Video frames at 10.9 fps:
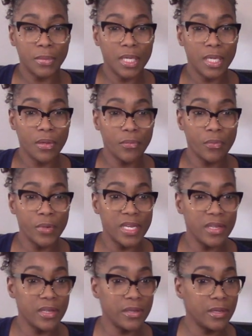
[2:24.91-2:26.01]
and
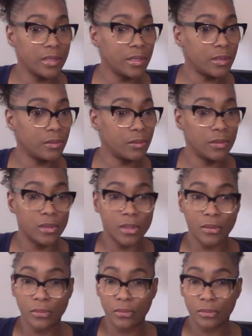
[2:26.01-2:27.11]
we, you know,
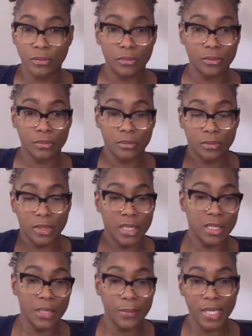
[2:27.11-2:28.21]
they
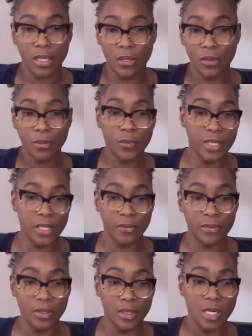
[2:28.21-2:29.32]
sent me home,
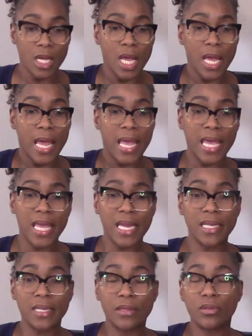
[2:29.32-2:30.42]
whatever.
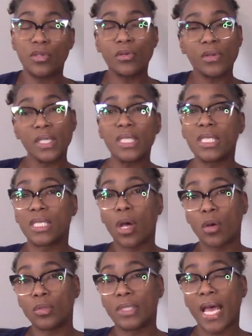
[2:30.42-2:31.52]
And during this
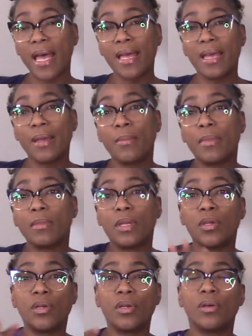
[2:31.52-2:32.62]
whole time,
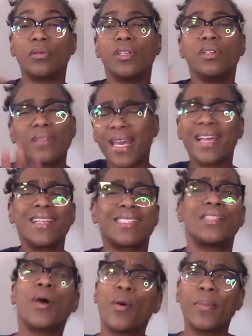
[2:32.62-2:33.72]
you know, you guys
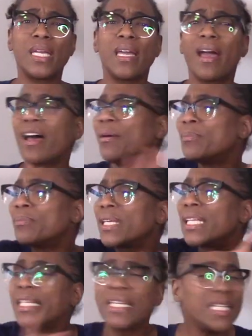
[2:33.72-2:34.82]
know me. I'm
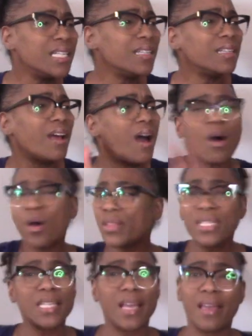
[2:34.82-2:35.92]
cleaning all the
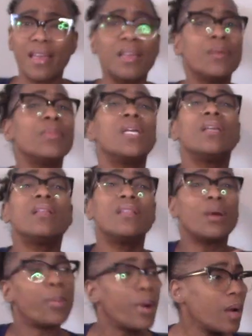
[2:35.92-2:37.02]
time. The
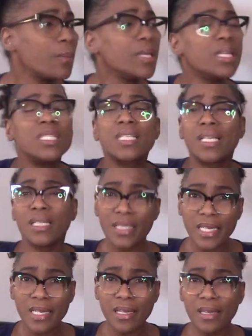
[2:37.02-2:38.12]
apartment is
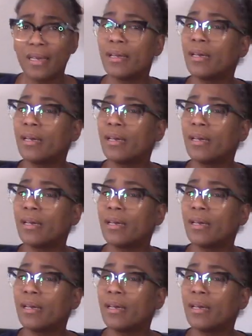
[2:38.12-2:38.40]
clean.